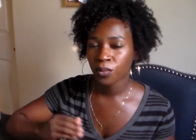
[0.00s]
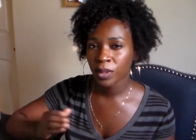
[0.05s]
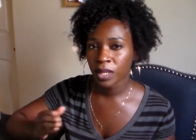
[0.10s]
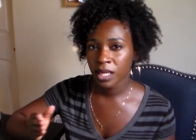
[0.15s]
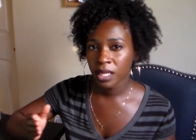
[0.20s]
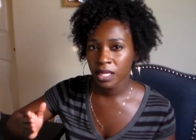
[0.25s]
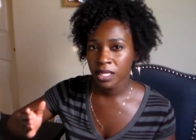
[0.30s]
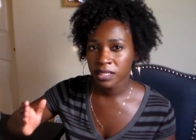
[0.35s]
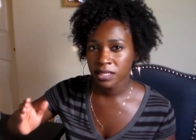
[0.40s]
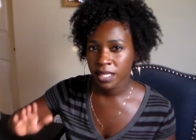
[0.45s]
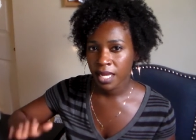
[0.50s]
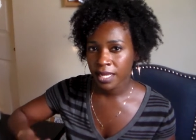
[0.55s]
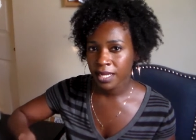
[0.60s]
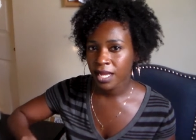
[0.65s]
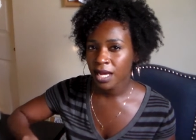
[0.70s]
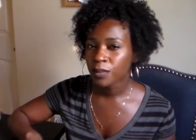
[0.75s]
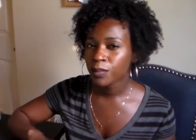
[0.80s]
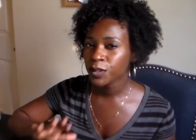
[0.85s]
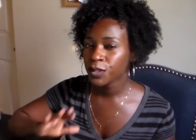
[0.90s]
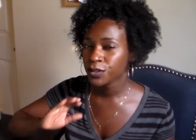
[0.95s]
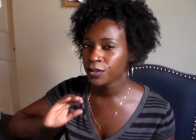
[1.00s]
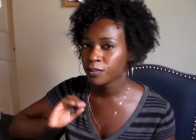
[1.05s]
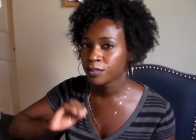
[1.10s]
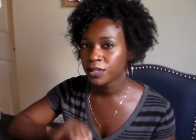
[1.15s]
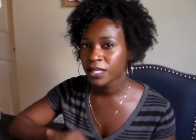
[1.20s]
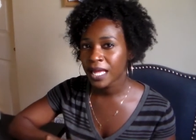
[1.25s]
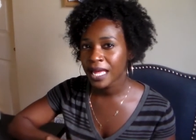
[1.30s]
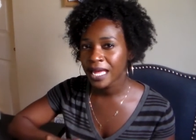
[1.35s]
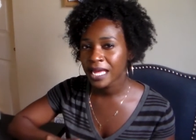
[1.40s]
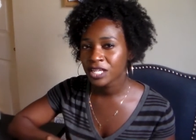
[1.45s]
we stand up, we do the
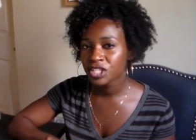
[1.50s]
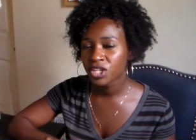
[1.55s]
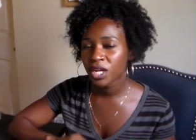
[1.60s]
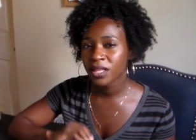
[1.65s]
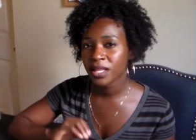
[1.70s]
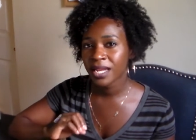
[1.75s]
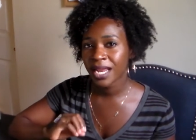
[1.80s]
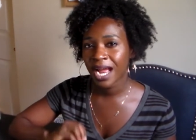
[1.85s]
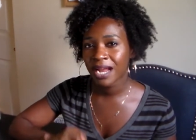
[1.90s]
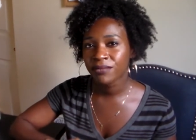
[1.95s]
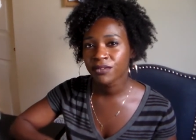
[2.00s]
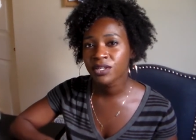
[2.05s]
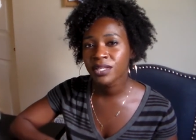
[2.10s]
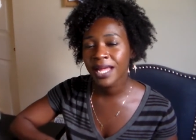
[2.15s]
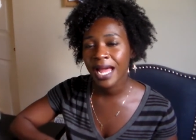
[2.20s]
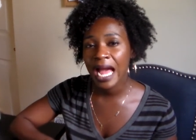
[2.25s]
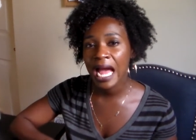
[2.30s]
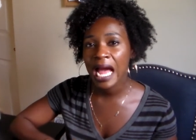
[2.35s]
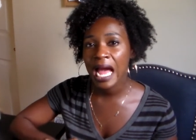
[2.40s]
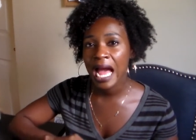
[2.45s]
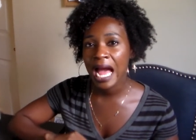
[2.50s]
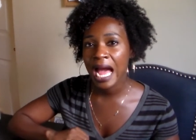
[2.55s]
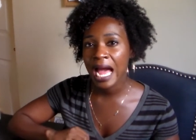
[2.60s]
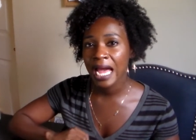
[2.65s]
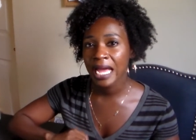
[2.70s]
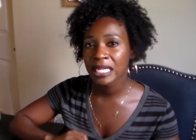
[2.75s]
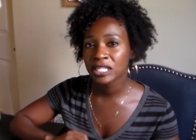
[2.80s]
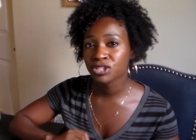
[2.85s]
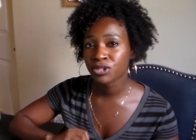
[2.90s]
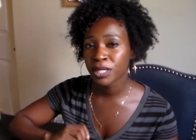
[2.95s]
pledge, and then after that,
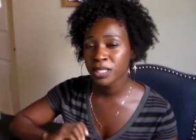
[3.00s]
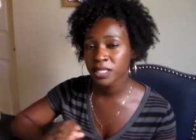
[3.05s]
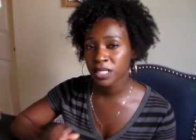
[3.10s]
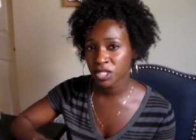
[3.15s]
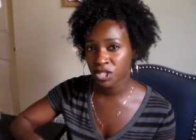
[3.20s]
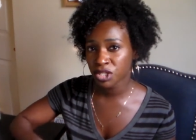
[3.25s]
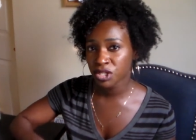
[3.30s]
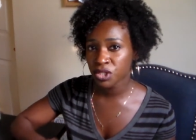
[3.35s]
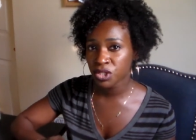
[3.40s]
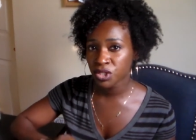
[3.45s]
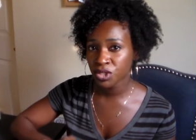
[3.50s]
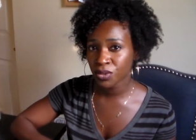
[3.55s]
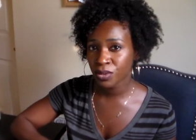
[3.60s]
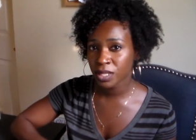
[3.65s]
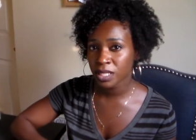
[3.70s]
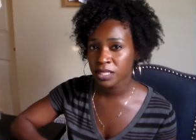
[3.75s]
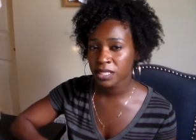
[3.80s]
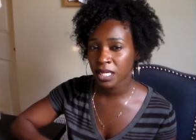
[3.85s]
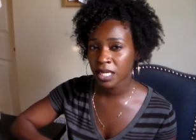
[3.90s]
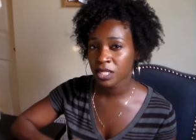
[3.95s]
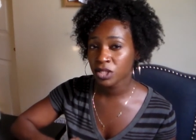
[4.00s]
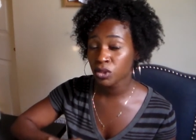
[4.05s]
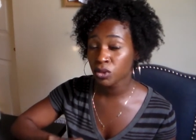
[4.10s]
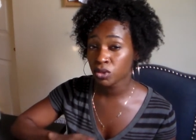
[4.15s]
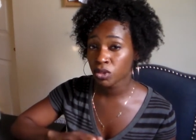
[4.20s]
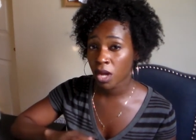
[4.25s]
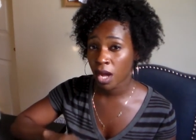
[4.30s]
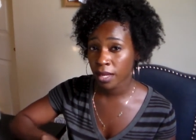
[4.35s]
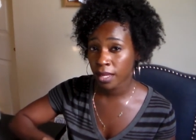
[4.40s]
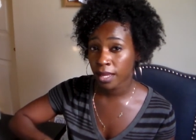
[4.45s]
I transition students
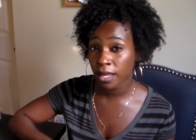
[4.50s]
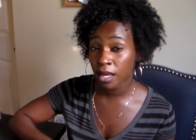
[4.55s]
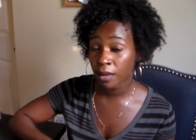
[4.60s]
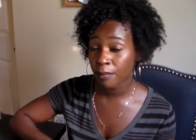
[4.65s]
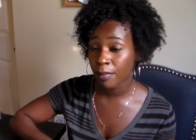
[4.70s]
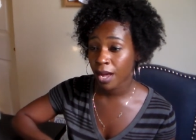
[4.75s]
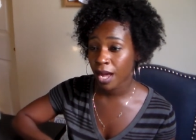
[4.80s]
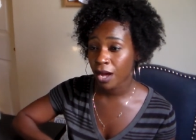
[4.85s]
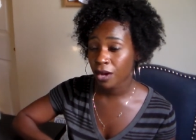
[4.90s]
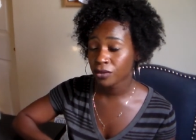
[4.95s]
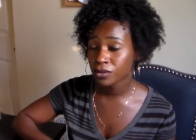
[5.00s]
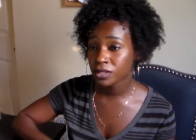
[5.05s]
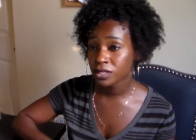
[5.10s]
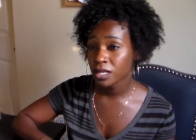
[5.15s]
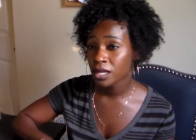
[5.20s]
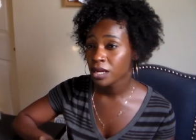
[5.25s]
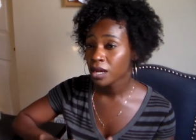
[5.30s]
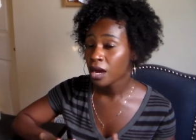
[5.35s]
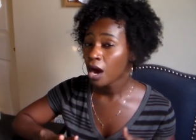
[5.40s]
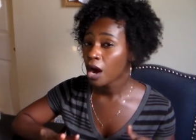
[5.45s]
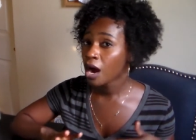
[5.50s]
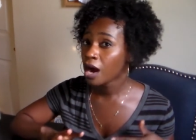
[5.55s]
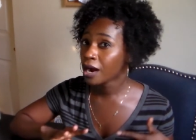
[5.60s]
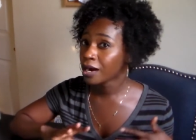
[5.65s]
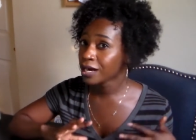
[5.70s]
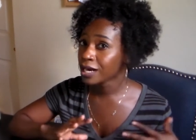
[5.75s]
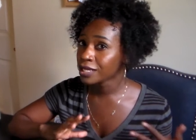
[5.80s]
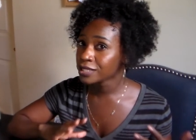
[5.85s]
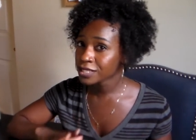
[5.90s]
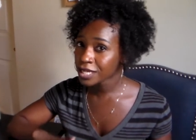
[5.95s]
into talking about
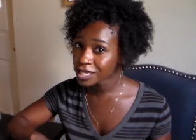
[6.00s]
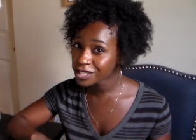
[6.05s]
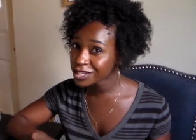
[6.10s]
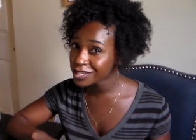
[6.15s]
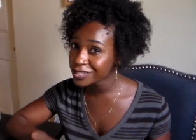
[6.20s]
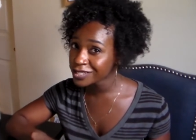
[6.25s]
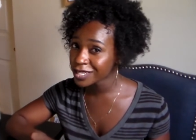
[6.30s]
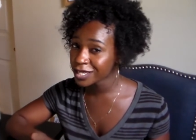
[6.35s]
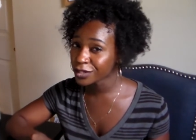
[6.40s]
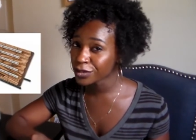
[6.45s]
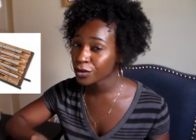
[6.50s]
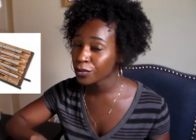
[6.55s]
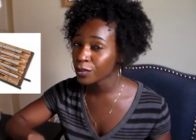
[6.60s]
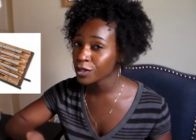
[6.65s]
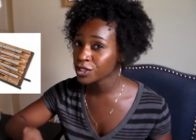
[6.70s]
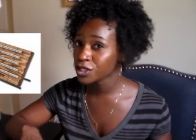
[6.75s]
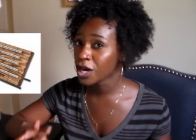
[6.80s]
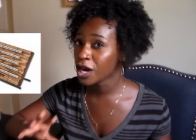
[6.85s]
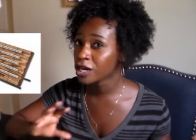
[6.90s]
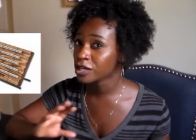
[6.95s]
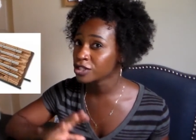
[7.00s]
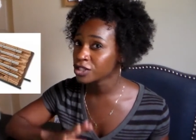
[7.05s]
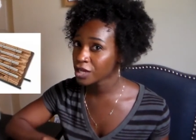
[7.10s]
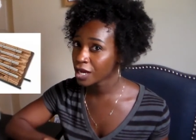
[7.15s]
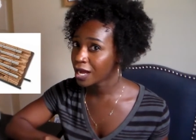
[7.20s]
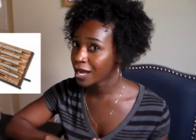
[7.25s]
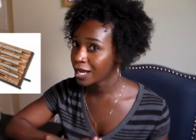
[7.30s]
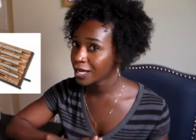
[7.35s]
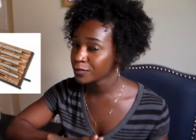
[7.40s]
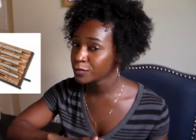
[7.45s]
our attention signal, which are
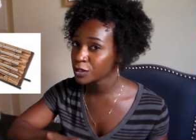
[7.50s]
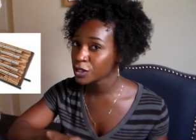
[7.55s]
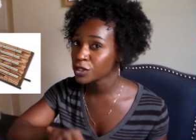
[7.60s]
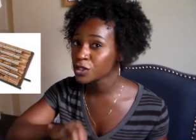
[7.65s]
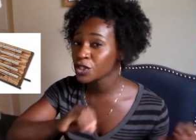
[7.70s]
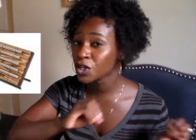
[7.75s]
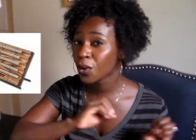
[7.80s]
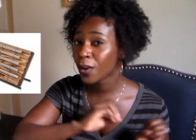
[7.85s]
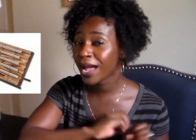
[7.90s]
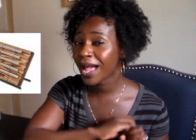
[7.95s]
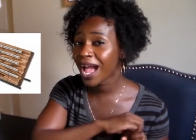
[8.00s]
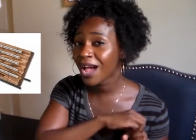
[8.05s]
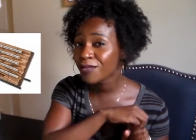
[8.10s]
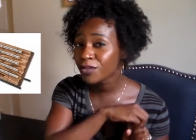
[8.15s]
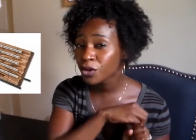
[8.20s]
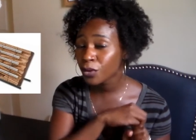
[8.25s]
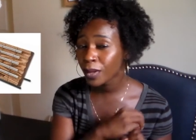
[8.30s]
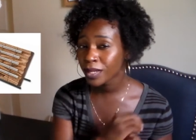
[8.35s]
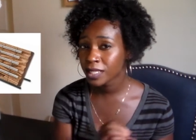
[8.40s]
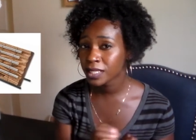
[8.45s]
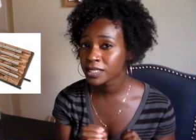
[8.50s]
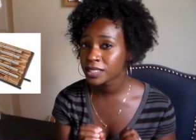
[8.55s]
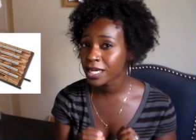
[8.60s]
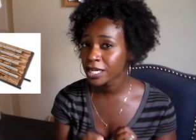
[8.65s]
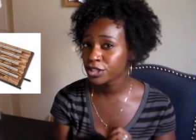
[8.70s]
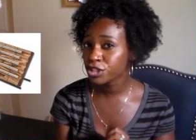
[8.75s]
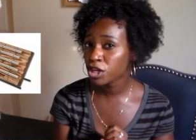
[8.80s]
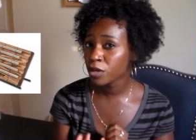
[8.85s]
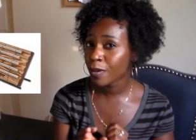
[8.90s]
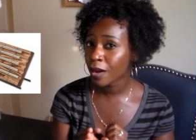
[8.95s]
chimes. So I have a quick
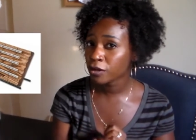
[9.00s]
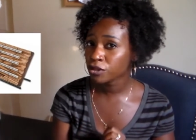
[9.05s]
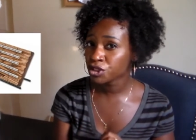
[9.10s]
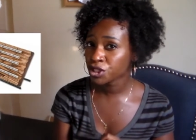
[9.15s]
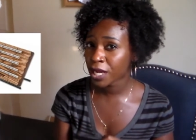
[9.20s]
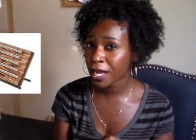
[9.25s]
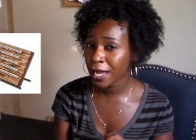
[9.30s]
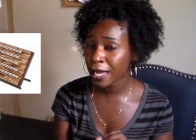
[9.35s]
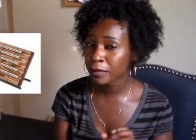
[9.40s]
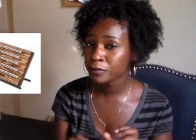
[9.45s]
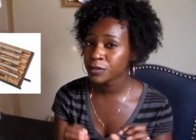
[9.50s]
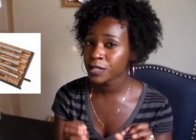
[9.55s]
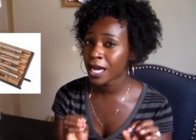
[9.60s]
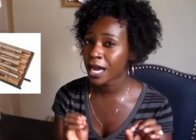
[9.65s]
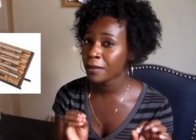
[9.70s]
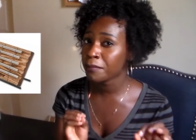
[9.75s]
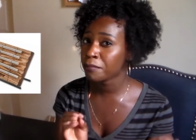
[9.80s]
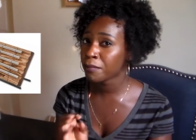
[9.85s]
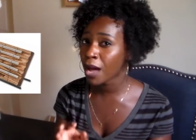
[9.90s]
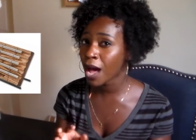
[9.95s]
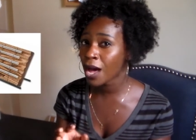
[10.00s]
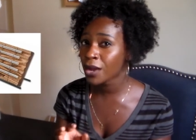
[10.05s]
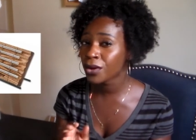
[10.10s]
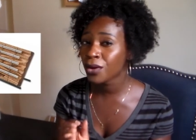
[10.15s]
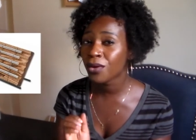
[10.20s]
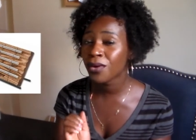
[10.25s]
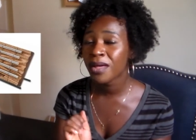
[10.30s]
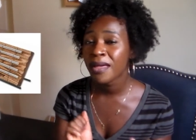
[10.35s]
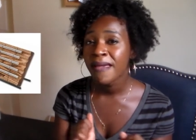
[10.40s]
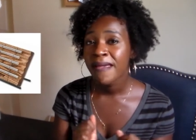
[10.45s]
discussion about chimes, I
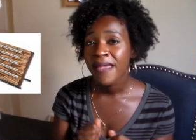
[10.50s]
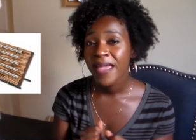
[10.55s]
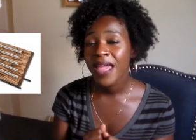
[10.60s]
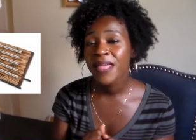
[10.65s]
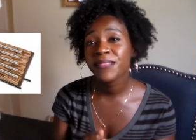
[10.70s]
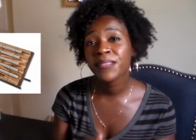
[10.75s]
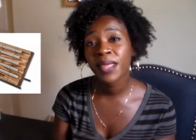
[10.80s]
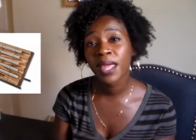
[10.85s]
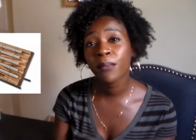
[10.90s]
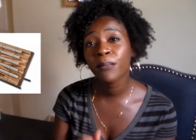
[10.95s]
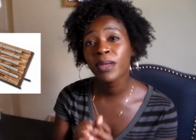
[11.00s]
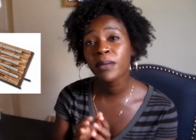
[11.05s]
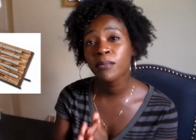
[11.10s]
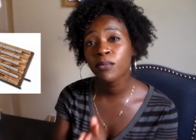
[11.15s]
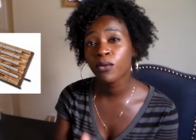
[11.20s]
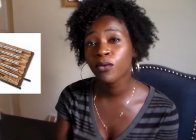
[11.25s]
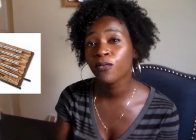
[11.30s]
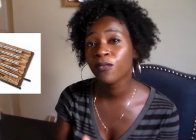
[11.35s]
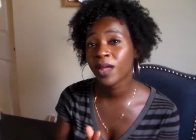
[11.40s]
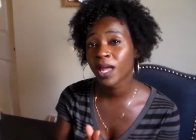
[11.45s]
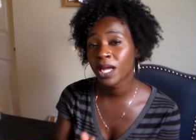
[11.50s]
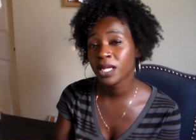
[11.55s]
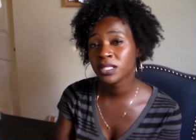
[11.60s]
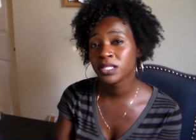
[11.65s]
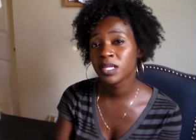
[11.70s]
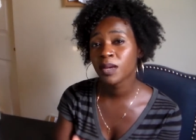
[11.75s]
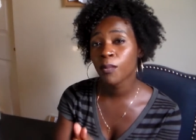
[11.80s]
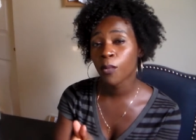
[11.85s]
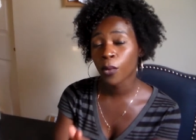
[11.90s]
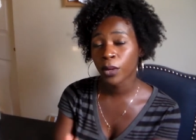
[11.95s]
model, and then we move
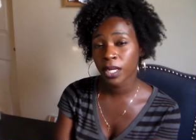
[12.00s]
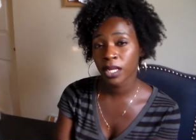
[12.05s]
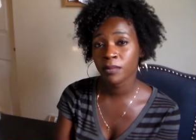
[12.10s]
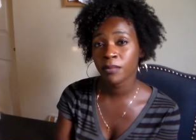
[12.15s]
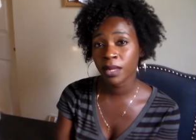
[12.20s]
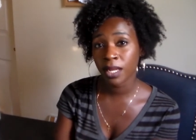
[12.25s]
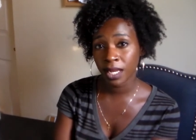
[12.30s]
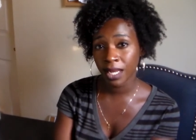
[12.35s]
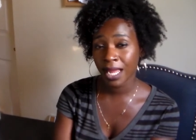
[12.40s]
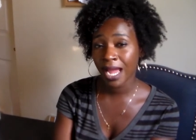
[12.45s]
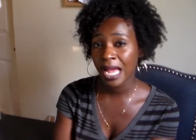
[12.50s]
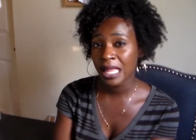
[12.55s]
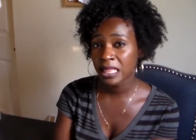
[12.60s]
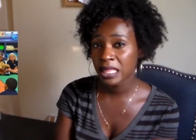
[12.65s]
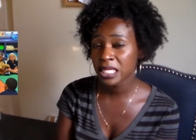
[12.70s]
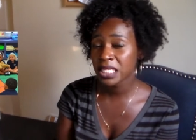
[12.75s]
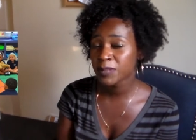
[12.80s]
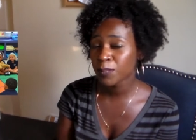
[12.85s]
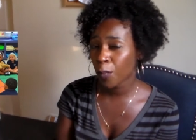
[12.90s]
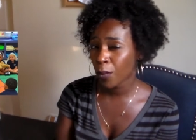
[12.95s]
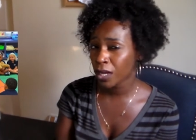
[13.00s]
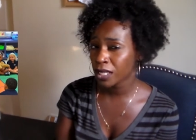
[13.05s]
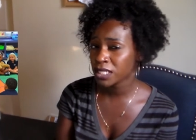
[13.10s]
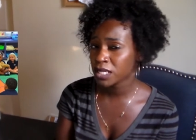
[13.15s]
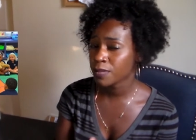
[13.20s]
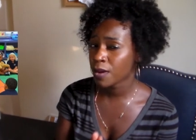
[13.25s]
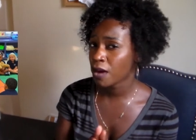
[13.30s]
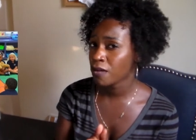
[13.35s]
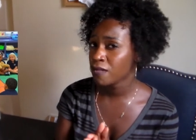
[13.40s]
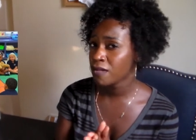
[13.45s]
into morning meeting. At this point,
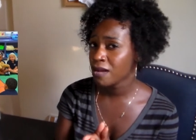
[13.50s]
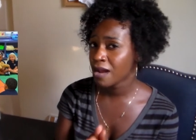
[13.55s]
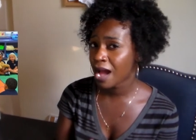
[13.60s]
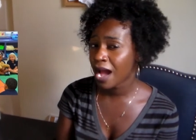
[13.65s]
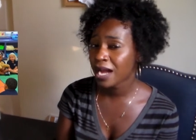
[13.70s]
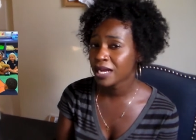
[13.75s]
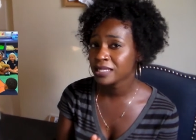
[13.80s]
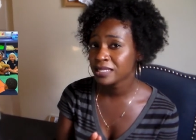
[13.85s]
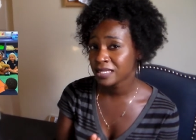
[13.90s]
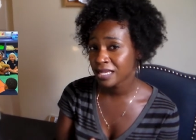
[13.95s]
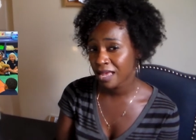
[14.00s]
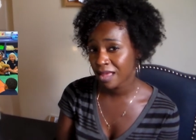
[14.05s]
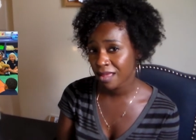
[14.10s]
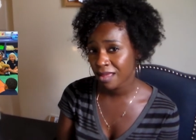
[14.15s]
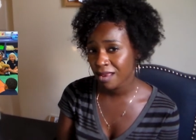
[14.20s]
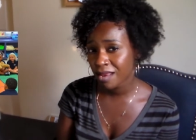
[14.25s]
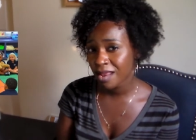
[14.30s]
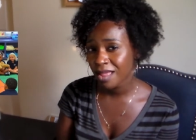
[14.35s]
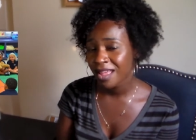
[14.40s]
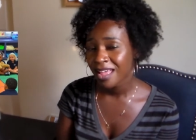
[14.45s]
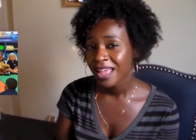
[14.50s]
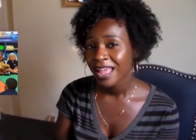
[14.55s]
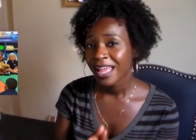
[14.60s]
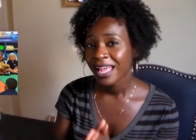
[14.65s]
it's about 9:10,